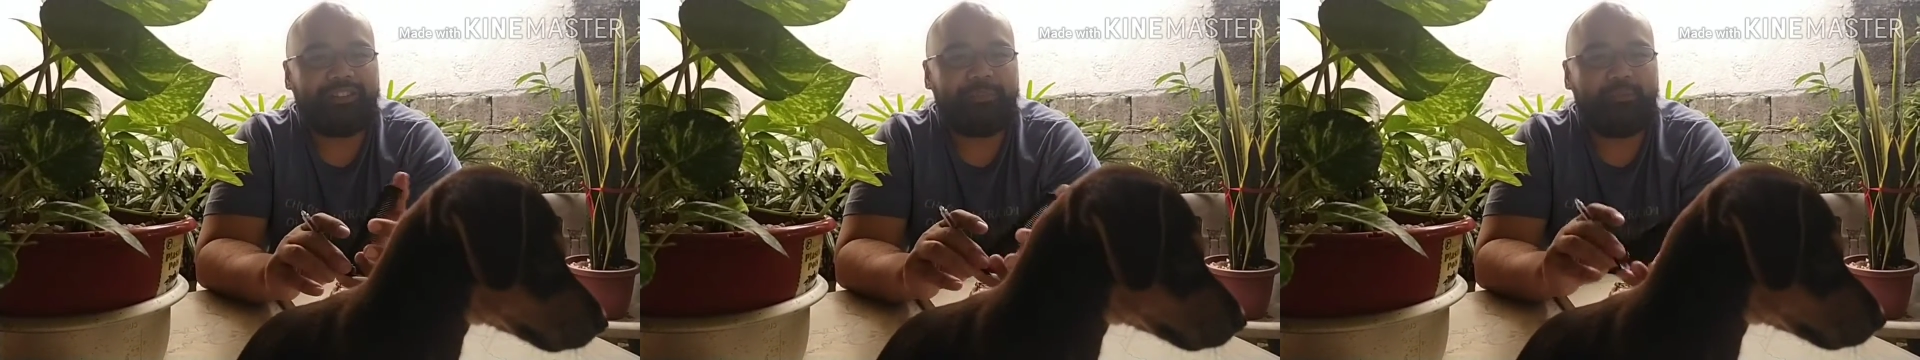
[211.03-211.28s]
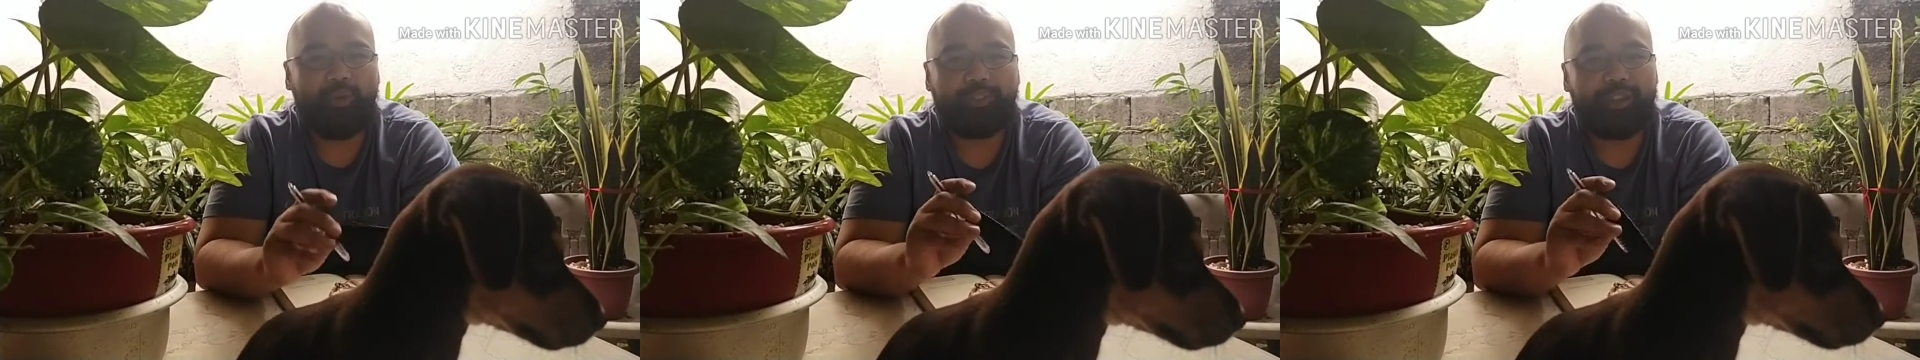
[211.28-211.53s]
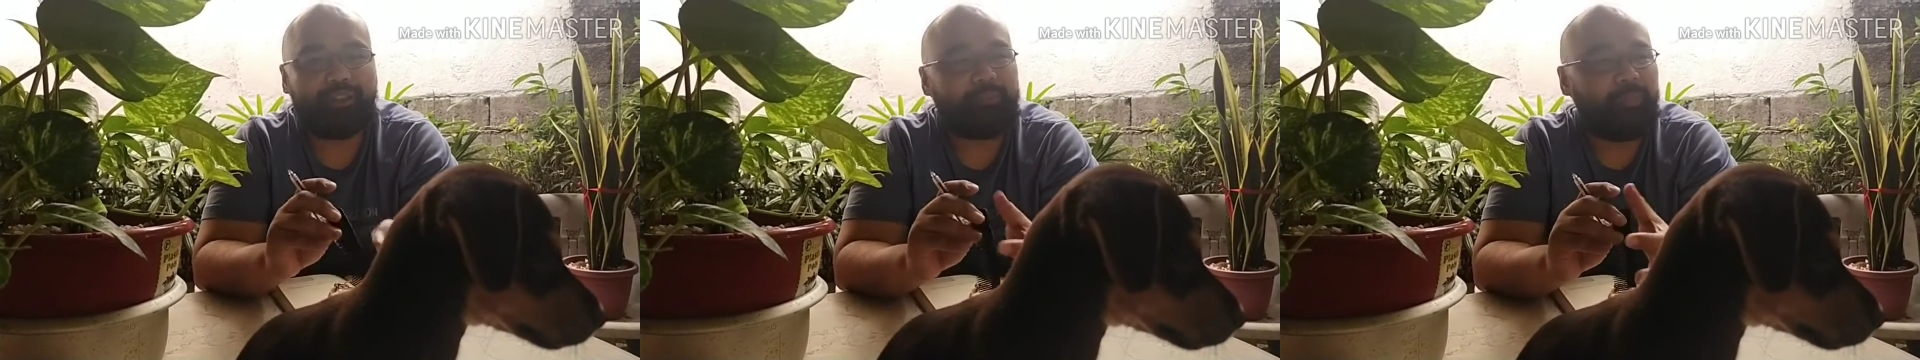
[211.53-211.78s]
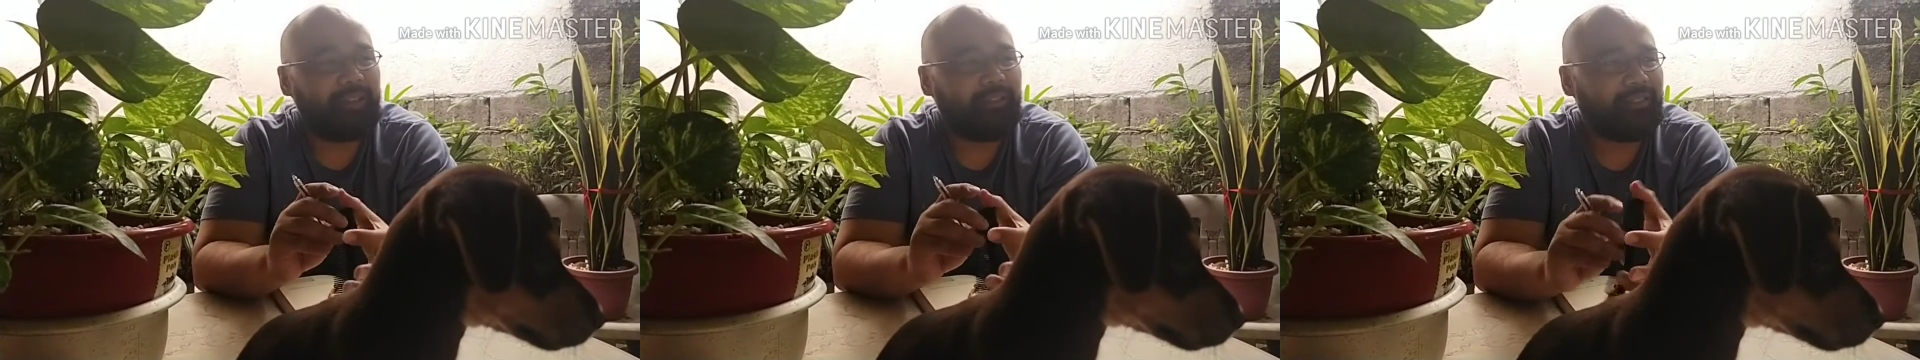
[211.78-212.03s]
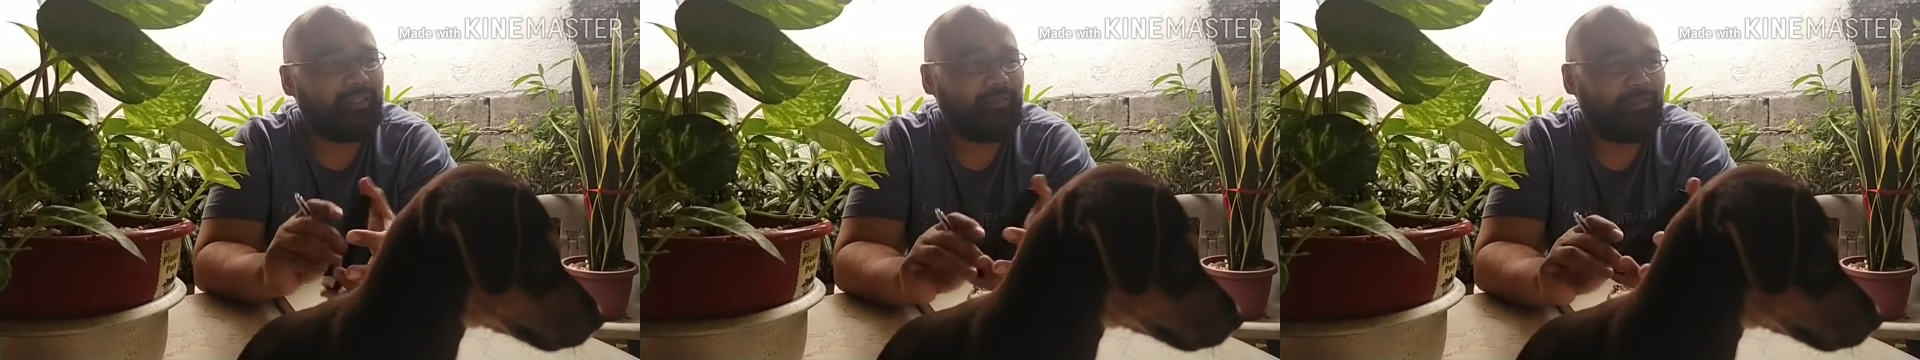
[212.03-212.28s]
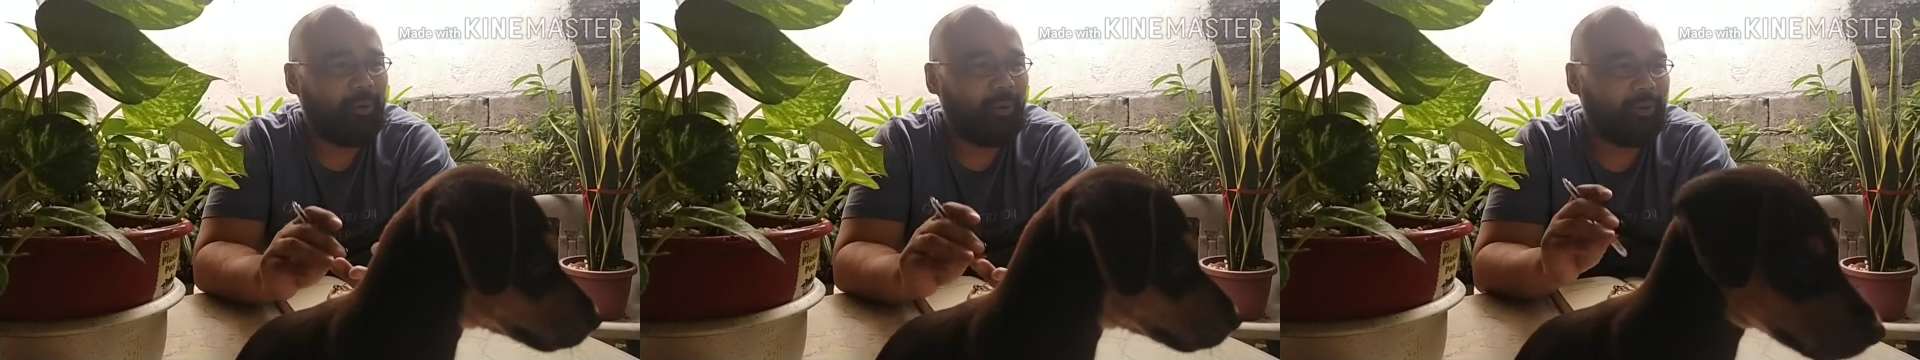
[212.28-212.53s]
the most
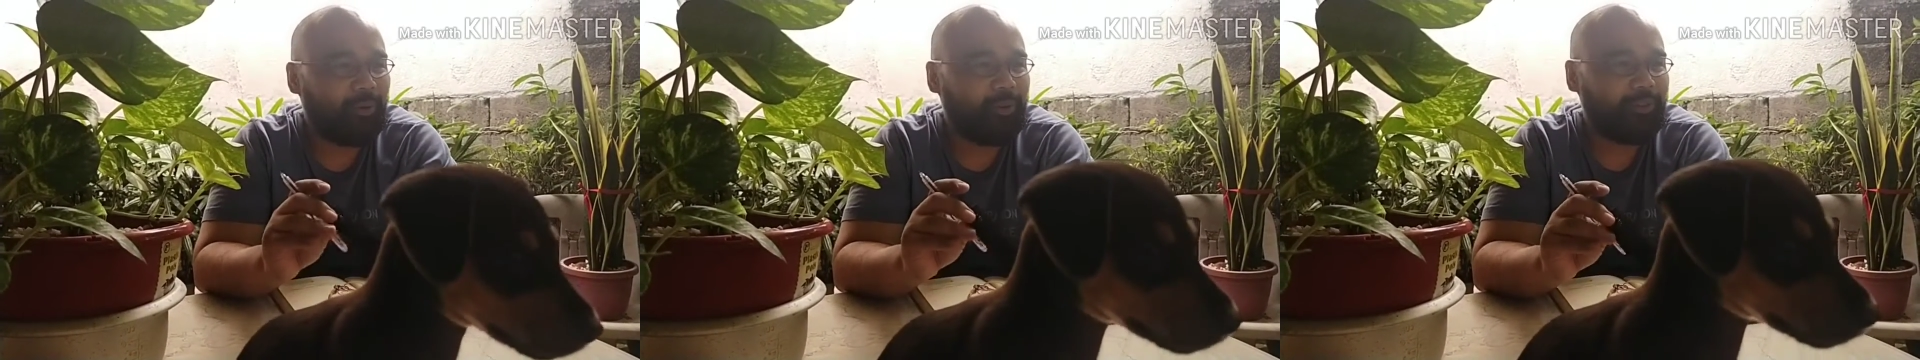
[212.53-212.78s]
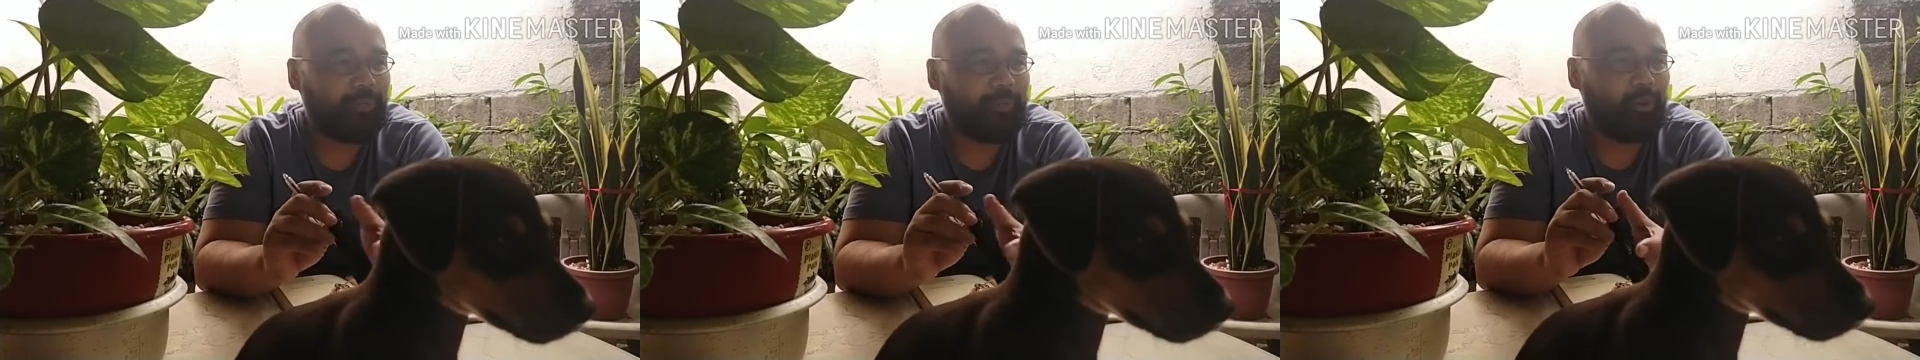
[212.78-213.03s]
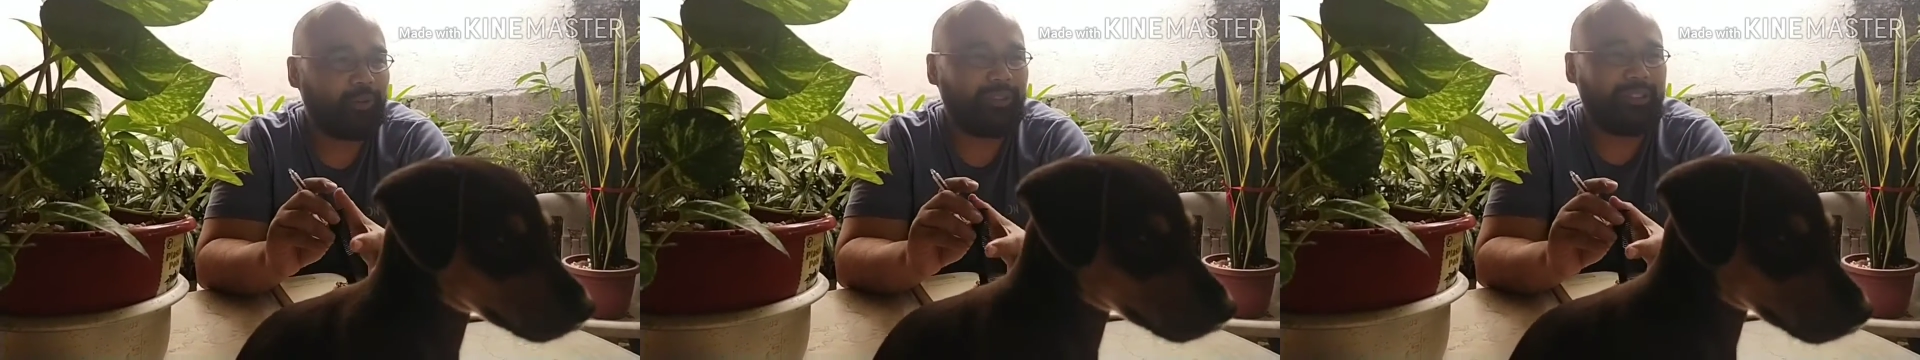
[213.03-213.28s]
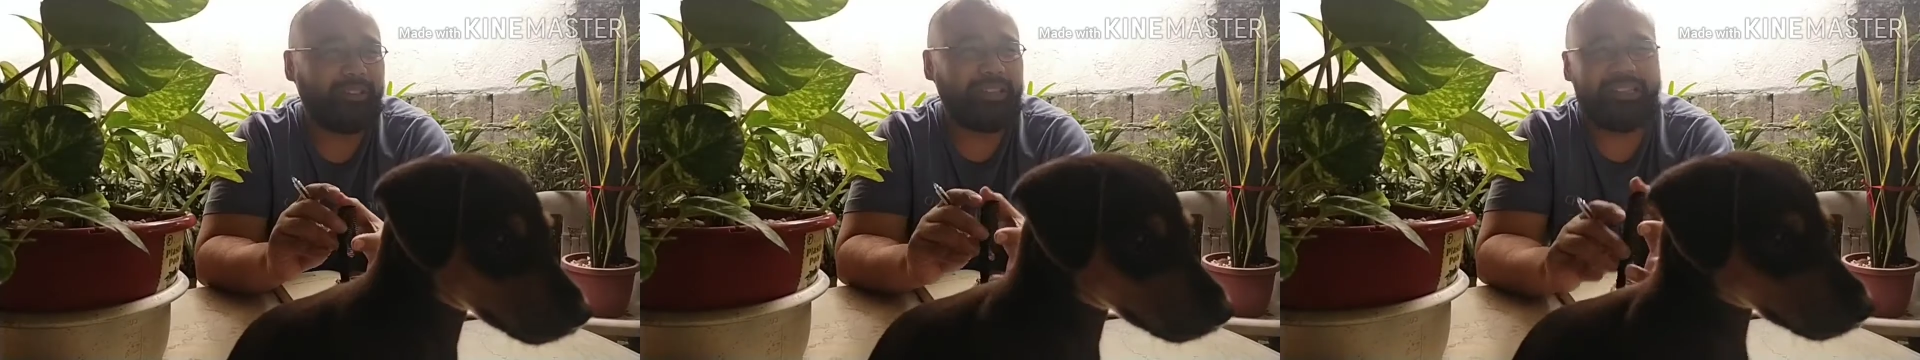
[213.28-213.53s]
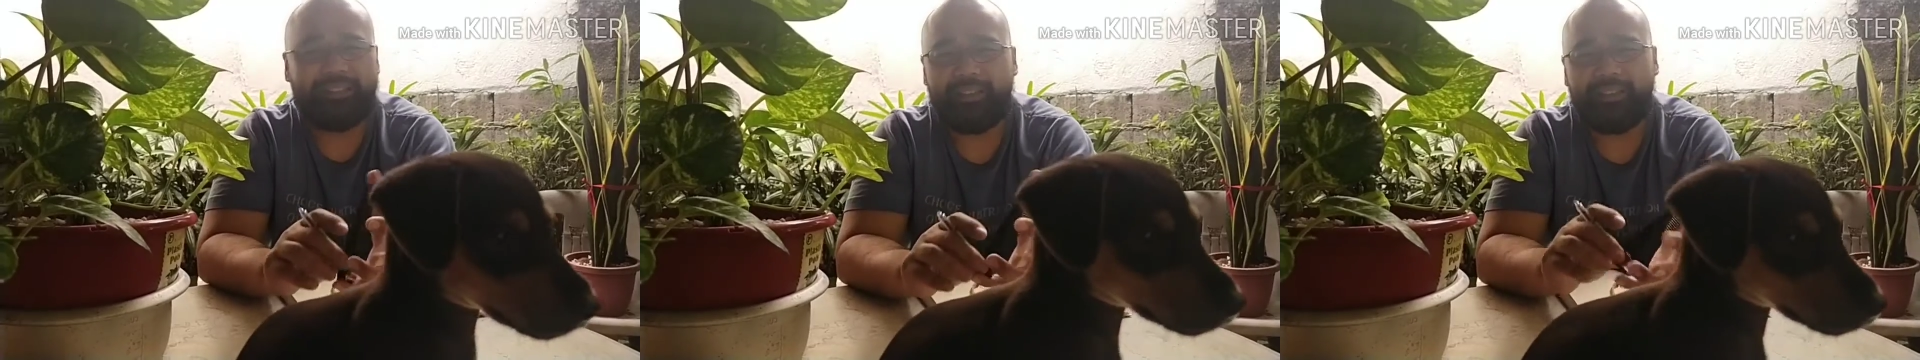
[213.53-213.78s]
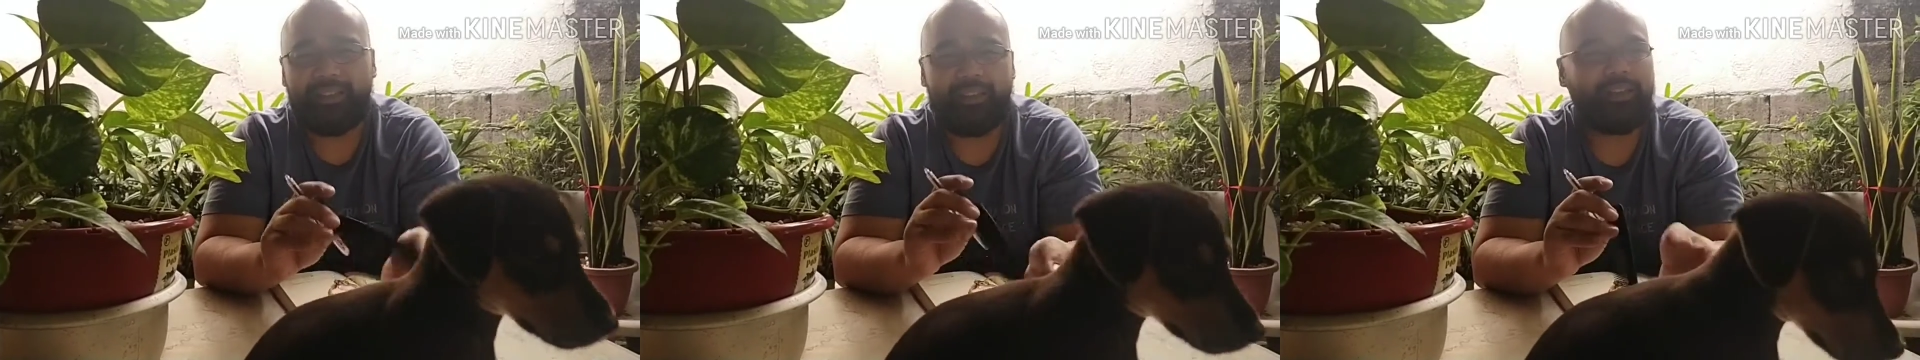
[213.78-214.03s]
expensive phone or the most
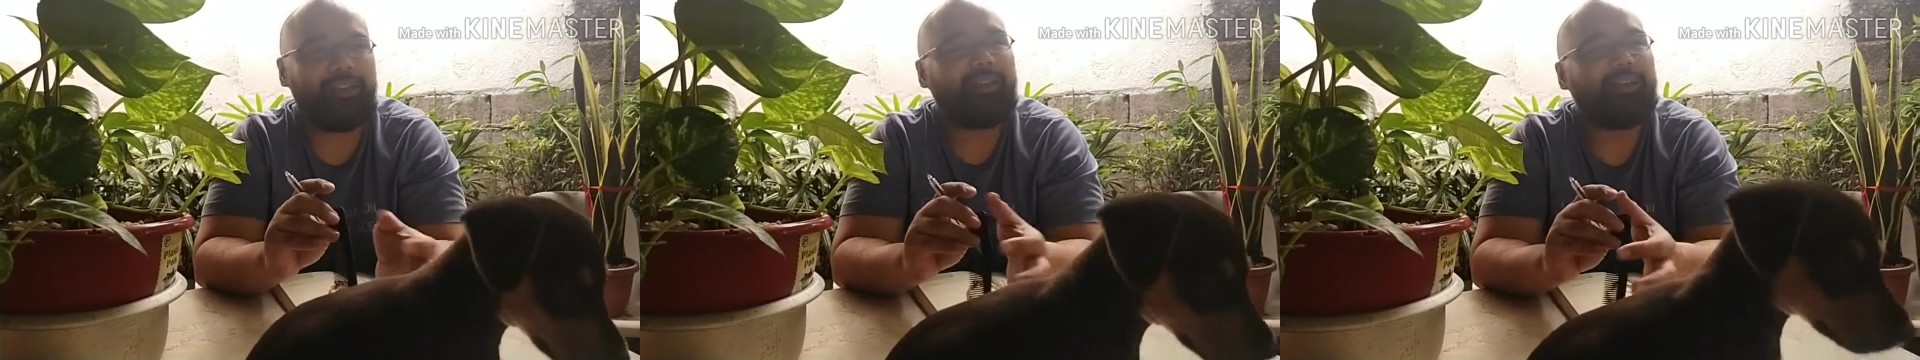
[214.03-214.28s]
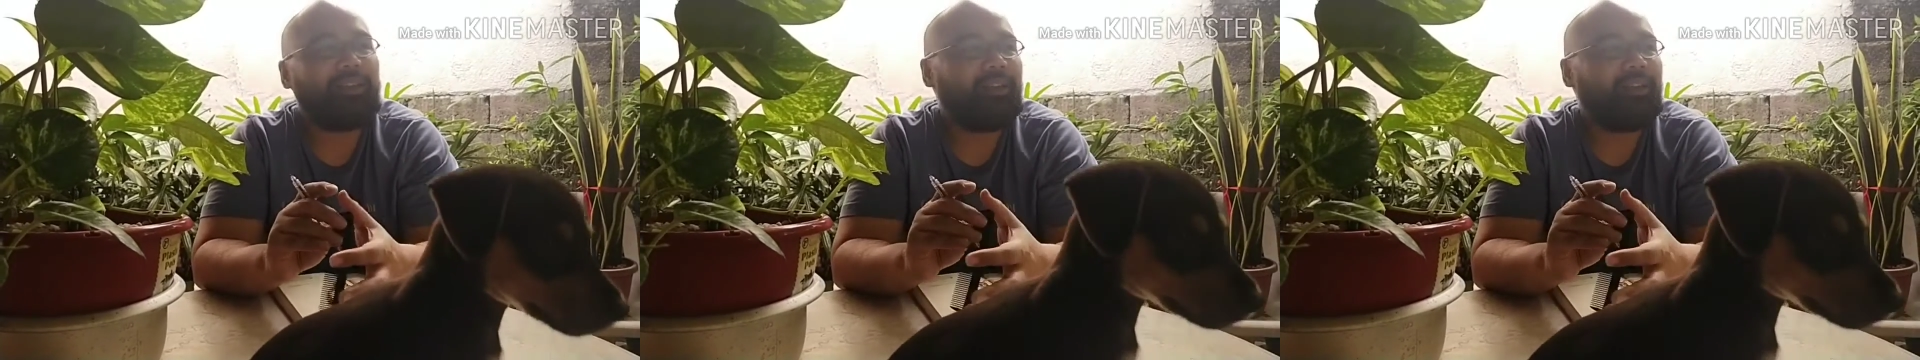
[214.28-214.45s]
recently